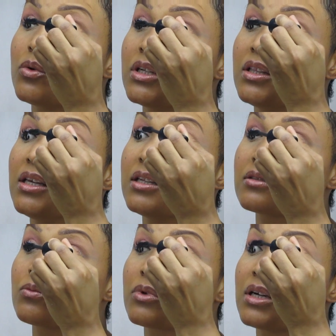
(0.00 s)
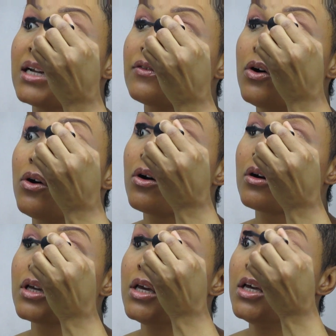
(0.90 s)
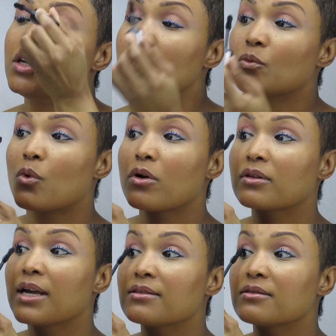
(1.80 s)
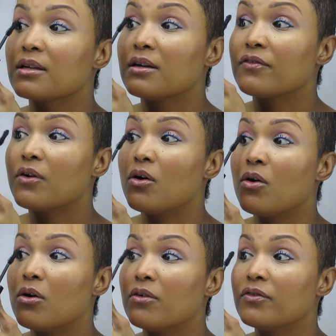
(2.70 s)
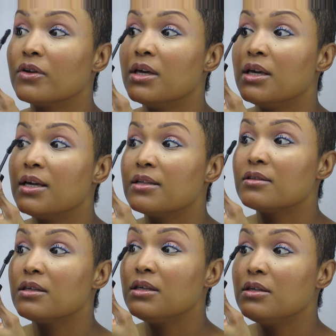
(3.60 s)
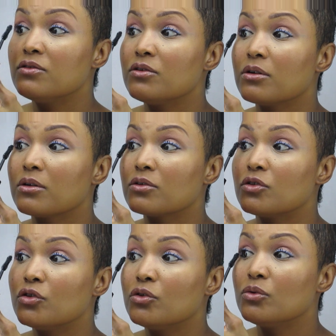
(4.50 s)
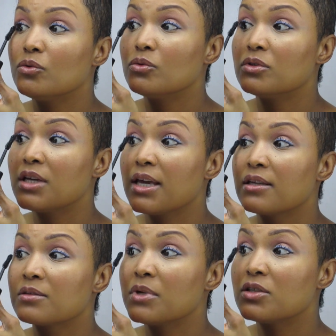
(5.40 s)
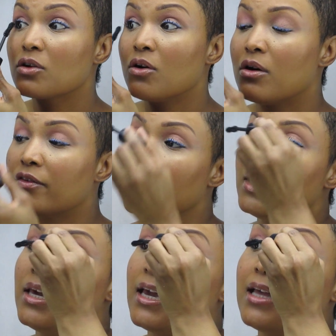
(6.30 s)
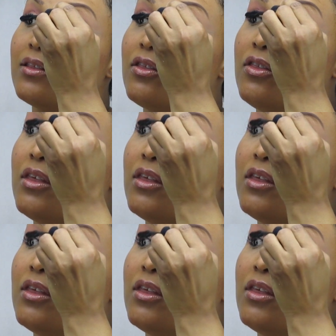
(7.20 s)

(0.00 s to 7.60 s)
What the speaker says: on and then it's kind of hard to work that stuff off. It's easier to take as much off and